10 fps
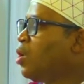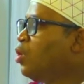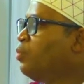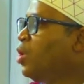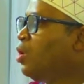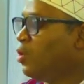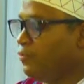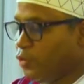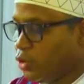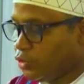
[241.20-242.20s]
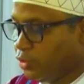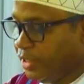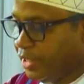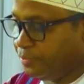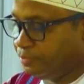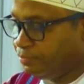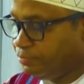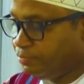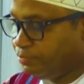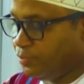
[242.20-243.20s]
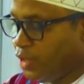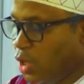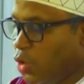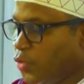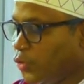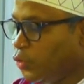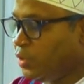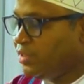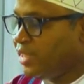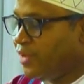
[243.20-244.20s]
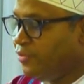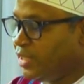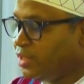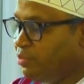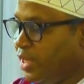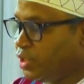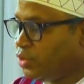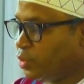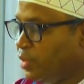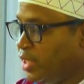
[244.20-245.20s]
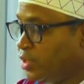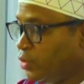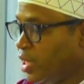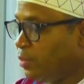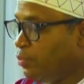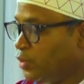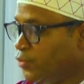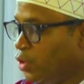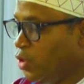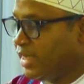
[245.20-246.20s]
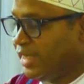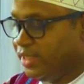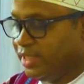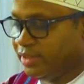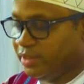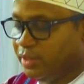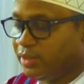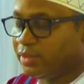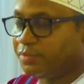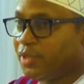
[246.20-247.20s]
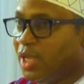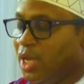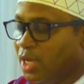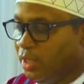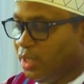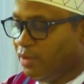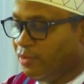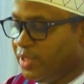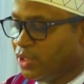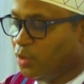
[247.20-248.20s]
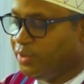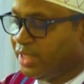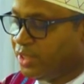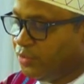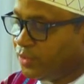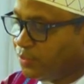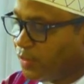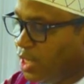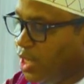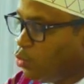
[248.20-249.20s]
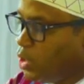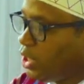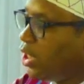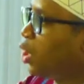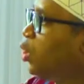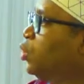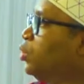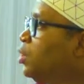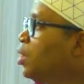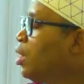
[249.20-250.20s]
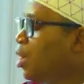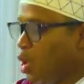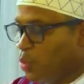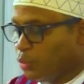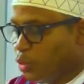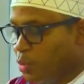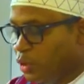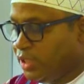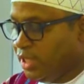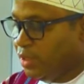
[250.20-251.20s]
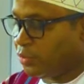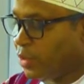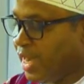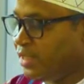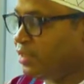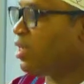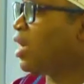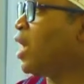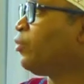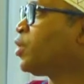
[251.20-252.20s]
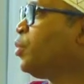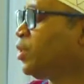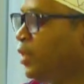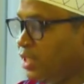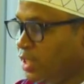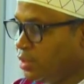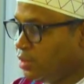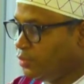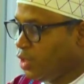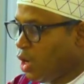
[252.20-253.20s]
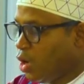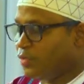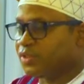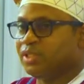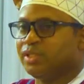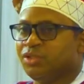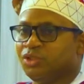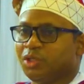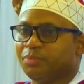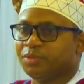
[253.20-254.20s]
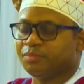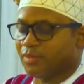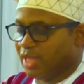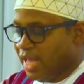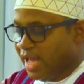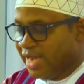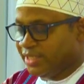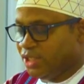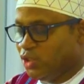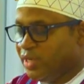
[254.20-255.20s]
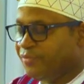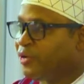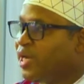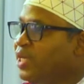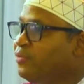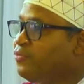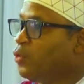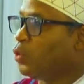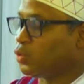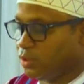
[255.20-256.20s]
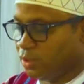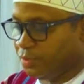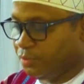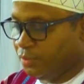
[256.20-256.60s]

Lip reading: of Australia. Through the diverse ministerial portfolios and agencies, the government objectives, which include promoting the rights and responsibilities of citizenship as a unifying force